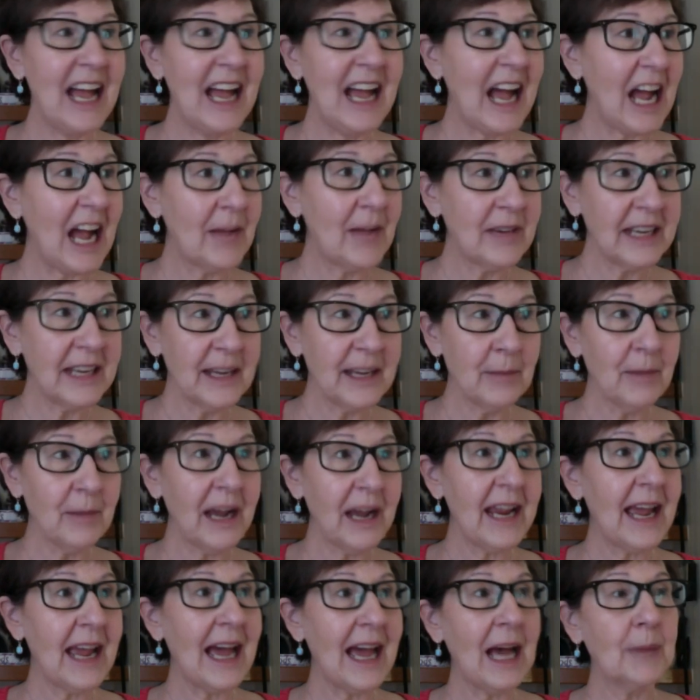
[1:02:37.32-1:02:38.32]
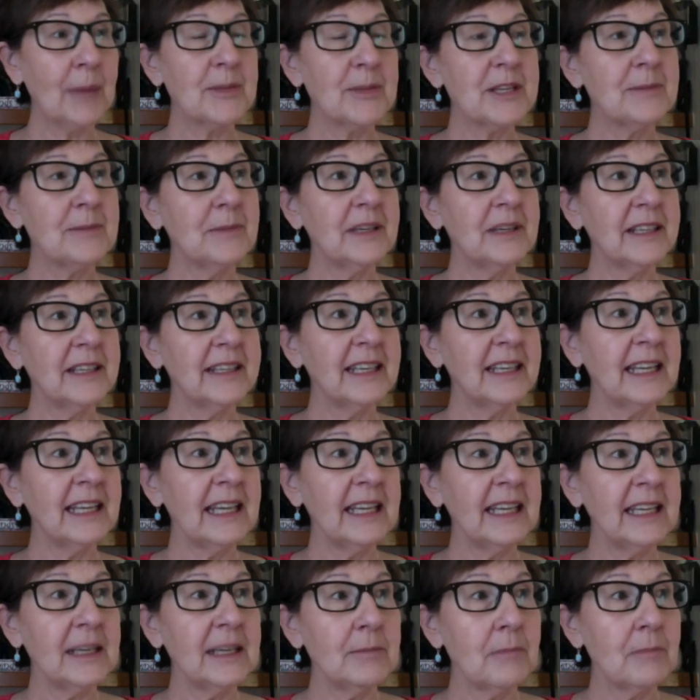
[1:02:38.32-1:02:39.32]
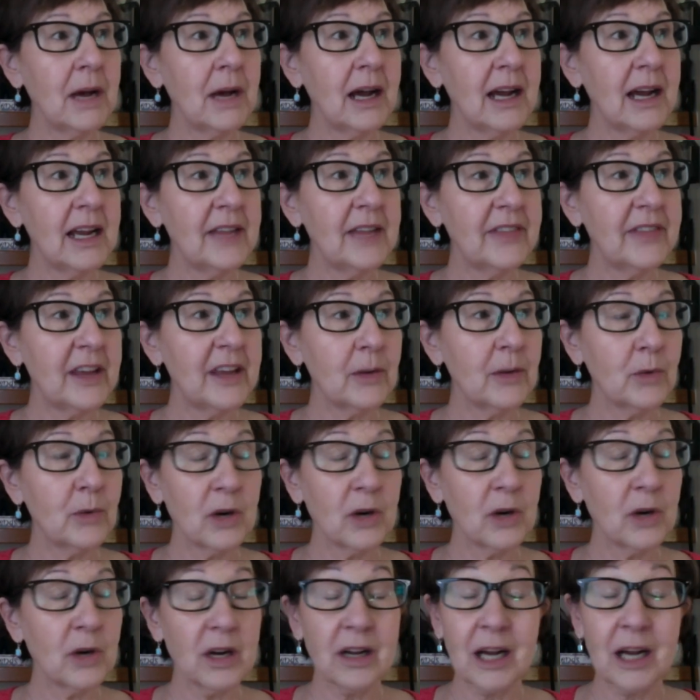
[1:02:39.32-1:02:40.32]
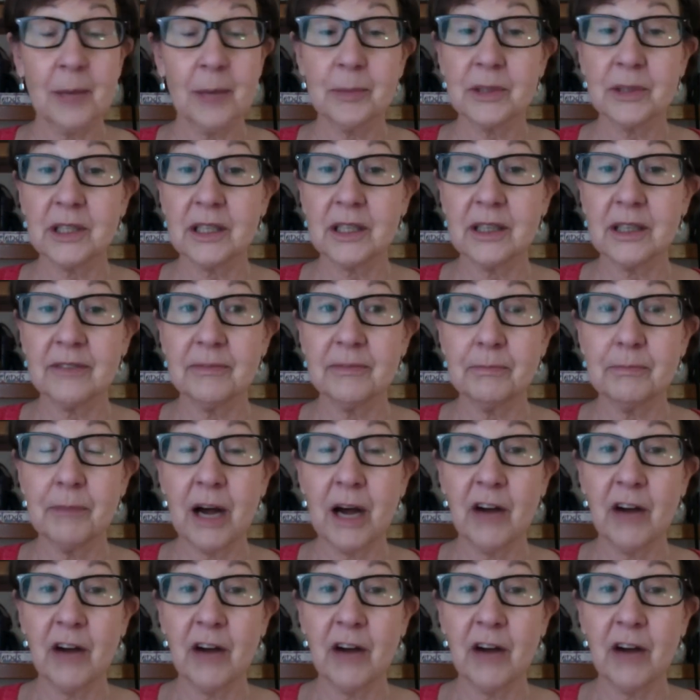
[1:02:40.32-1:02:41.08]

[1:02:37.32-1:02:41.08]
In my abdomen, there were a couple of